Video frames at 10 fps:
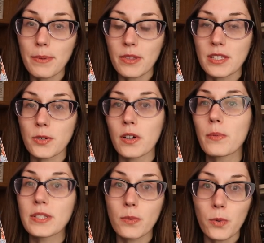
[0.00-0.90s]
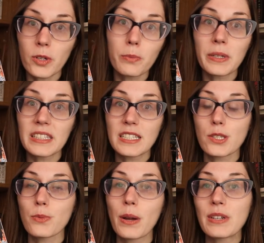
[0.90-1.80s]
about the story was the world building
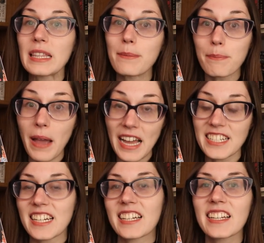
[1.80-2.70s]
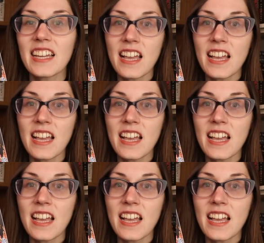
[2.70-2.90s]
surrounding the magic.